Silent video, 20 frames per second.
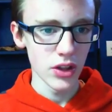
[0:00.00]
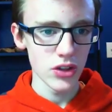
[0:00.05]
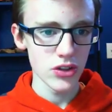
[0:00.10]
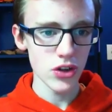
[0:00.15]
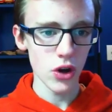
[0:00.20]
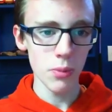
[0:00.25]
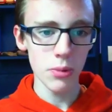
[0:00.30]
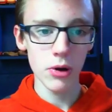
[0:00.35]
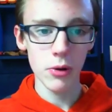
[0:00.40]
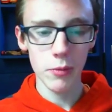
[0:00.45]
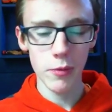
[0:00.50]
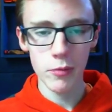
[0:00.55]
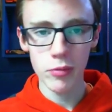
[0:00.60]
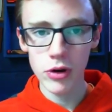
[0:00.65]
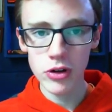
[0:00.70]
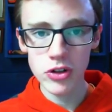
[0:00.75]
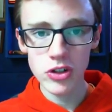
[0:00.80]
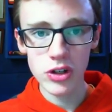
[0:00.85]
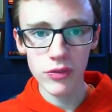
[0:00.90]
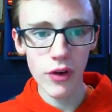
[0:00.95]
So open up your
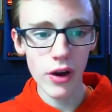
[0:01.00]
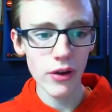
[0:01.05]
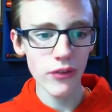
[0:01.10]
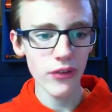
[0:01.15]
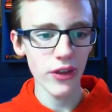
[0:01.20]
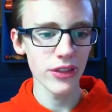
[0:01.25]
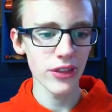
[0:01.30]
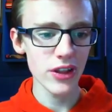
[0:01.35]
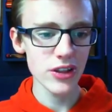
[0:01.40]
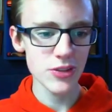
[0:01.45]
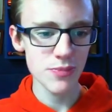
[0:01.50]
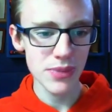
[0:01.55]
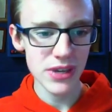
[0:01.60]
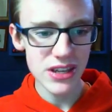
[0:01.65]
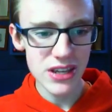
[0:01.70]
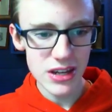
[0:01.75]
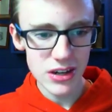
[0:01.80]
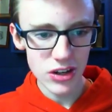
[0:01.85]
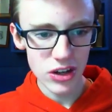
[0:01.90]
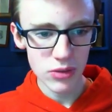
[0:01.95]
project file and let's
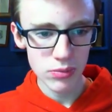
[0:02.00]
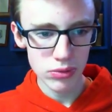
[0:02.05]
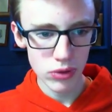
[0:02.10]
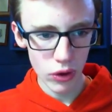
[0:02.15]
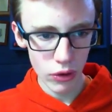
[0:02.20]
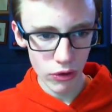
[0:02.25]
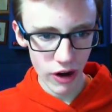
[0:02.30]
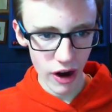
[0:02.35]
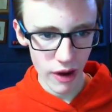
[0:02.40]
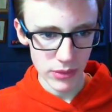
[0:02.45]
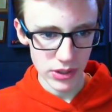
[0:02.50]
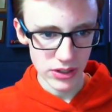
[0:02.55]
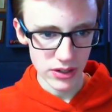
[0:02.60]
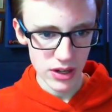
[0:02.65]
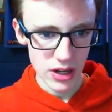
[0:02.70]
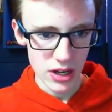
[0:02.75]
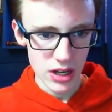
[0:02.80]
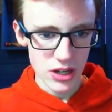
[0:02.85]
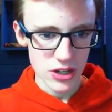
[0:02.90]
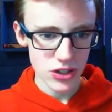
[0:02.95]
begin programming.
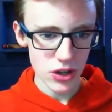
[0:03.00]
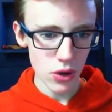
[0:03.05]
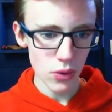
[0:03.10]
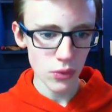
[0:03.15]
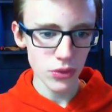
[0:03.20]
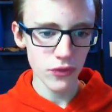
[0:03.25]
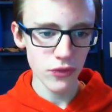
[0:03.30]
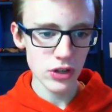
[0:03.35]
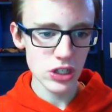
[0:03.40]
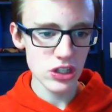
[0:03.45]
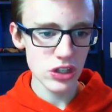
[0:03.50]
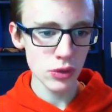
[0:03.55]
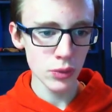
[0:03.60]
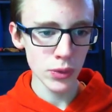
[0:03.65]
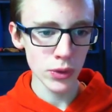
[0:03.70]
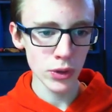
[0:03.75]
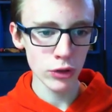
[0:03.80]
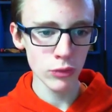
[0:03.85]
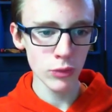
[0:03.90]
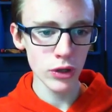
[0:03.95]
So the first thing we're
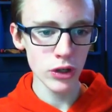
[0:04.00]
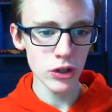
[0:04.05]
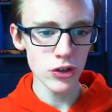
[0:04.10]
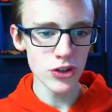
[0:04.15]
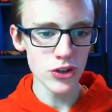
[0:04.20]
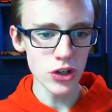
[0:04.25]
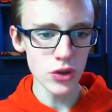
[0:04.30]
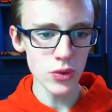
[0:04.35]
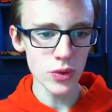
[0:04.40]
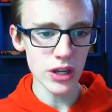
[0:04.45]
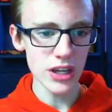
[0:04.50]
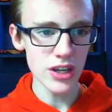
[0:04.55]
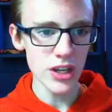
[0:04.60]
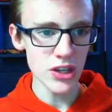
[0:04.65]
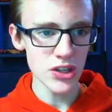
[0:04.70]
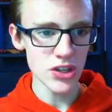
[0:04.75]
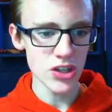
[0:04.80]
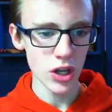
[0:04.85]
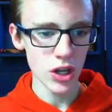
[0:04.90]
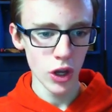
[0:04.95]
going to want to do
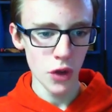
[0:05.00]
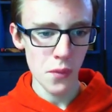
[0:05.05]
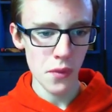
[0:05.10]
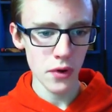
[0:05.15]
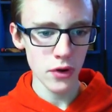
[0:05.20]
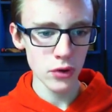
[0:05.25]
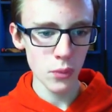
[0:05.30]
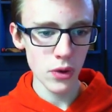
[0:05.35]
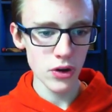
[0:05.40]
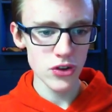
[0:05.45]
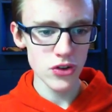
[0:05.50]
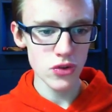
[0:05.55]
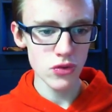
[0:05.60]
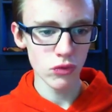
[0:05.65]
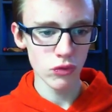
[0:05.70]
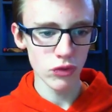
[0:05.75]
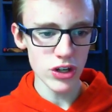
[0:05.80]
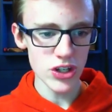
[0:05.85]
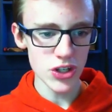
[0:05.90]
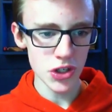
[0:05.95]
is we're going to want to
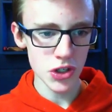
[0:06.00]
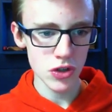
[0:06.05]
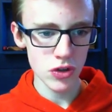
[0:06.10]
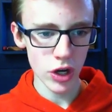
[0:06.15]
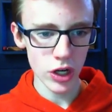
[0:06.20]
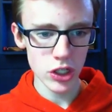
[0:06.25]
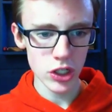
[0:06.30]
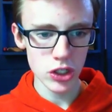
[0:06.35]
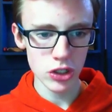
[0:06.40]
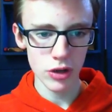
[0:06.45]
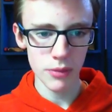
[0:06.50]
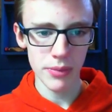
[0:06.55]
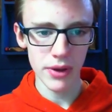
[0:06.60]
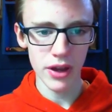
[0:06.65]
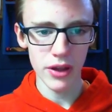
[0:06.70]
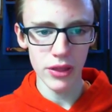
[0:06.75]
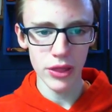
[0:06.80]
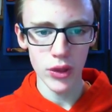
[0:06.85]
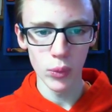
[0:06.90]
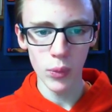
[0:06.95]
restructure a
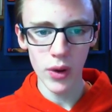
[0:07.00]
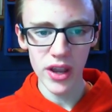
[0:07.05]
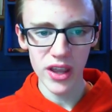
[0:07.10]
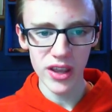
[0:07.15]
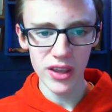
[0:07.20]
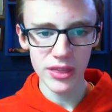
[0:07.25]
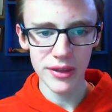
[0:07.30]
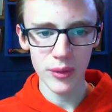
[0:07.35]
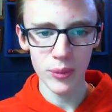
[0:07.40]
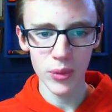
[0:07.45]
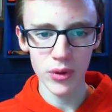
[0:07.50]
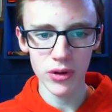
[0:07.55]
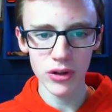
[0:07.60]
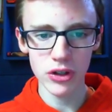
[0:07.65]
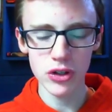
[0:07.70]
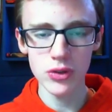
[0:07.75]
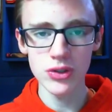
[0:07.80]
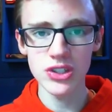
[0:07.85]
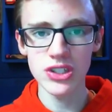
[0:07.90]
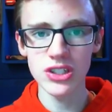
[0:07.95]
bit the way that we're
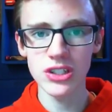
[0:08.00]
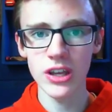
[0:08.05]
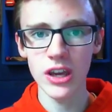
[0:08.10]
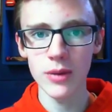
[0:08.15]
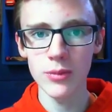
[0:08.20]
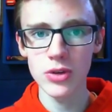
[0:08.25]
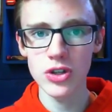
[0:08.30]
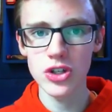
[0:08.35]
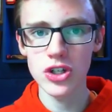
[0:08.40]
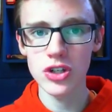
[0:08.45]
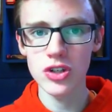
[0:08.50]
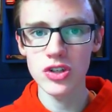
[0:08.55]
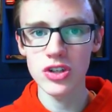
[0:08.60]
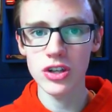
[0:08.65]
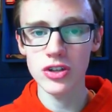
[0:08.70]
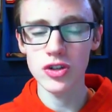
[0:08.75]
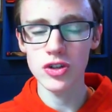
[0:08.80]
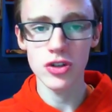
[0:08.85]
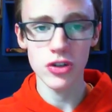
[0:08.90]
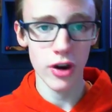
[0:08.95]
using images
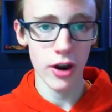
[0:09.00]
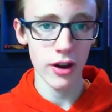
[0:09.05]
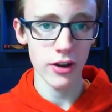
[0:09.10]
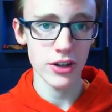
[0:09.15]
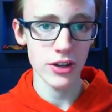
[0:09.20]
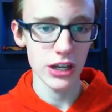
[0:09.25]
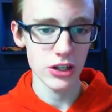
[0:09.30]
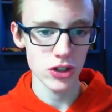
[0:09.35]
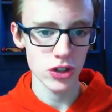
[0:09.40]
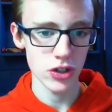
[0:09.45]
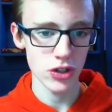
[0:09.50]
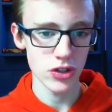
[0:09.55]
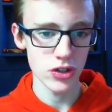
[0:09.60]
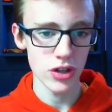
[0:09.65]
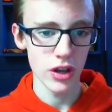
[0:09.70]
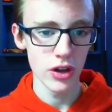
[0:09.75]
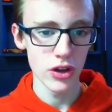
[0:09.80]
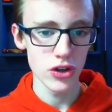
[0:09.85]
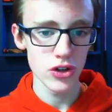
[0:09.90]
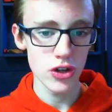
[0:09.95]
and uh, textures
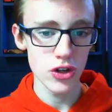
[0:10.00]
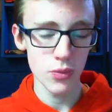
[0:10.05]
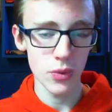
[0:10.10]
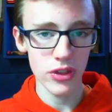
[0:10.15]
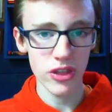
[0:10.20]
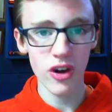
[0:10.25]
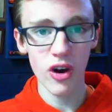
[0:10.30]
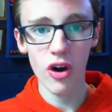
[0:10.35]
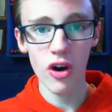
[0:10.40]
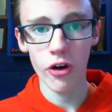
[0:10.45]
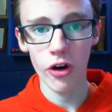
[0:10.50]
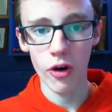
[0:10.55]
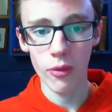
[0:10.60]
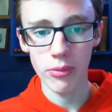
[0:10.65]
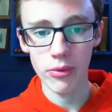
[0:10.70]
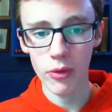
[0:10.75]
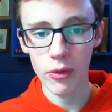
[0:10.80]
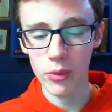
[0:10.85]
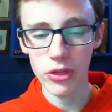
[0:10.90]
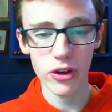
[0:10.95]
to, with our
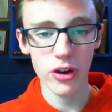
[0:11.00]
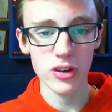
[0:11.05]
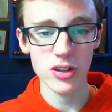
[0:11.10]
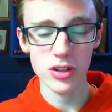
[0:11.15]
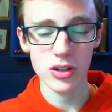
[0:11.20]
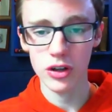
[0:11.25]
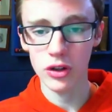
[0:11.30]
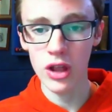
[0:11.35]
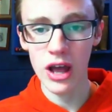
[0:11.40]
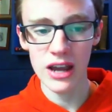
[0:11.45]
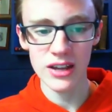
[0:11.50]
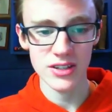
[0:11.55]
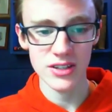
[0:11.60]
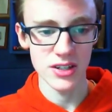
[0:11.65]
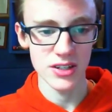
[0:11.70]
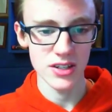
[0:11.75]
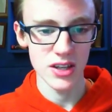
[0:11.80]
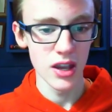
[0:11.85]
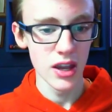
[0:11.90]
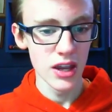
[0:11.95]
with our
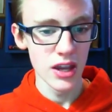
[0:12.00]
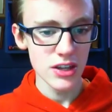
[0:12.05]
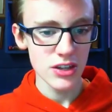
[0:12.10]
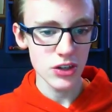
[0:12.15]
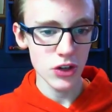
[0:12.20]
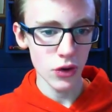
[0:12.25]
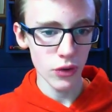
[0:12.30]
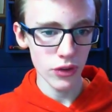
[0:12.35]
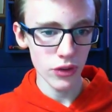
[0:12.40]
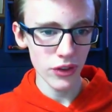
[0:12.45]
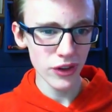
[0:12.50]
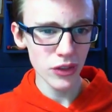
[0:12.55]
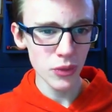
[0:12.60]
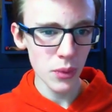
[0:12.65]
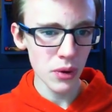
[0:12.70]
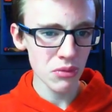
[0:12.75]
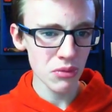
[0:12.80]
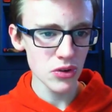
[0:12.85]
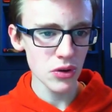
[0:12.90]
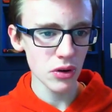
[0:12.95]
classes. So like the way
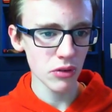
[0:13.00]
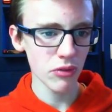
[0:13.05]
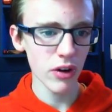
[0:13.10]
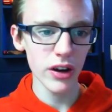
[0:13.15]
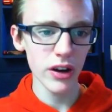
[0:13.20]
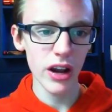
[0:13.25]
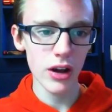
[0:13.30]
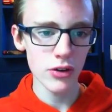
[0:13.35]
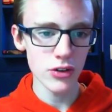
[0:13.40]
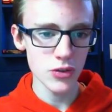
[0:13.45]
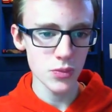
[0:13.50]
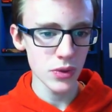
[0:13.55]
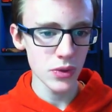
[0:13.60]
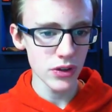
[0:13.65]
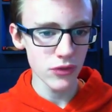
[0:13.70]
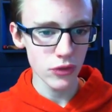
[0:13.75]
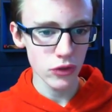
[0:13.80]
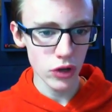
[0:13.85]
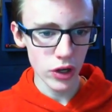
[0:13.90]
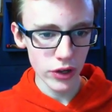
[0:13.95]
we're doing it right now is
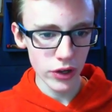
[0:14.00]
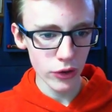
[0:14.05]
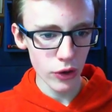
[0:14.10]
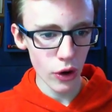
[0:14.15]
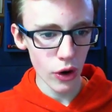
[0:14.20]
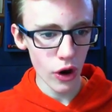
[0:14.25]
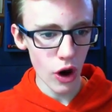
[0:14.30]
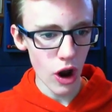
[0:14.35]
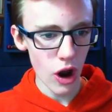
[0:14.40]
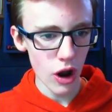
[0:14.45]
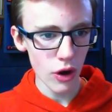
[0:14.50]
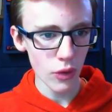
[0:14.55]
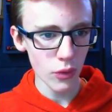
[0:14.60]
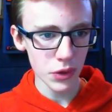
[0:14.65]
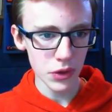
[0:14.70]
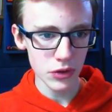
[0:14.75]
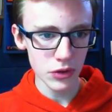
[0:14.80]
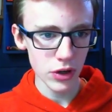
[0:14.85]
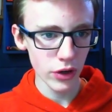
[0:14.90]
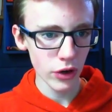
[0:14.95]
we've created our uh, we
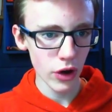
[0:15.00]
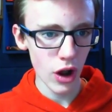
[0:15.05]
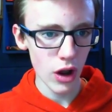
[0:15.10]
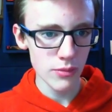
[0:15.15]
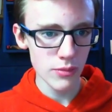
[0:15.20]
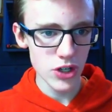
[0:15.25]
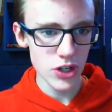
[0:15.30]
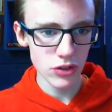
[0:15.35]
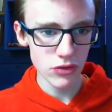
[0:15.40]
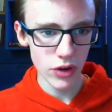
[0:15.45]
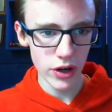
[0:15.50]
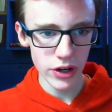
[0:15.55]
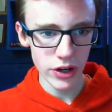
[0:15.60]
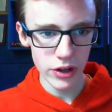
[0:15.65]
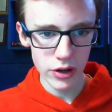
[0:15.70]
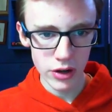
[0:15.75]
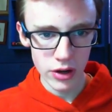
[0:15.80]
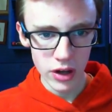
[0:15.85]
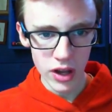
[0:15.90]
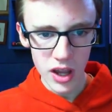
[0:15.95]
create our object right
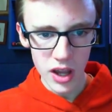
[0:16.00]
here.